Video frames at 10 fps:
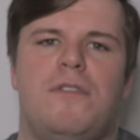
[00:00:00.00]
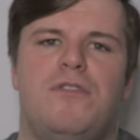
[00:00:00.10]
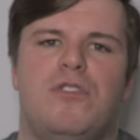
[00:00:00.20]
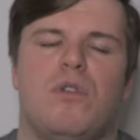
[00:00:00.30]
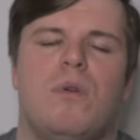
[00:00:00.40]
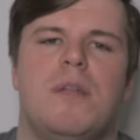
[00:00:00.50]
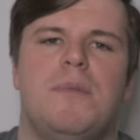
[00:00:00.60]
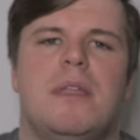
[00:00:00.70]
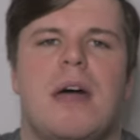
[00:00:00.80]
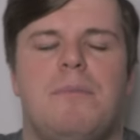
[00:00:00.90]
if you don't want to
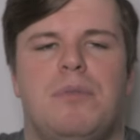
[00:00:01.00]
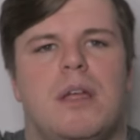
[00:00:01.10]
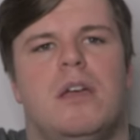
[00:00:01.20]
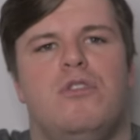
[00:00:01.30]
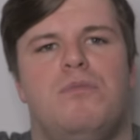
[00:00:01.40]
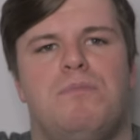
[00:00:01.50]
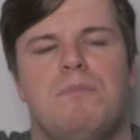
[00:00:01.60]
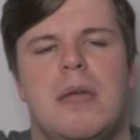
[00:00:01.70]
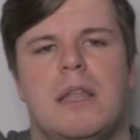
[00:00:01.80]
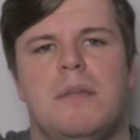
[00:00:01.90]
be that player who
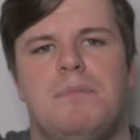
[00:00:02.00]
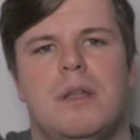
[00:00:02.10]
mainly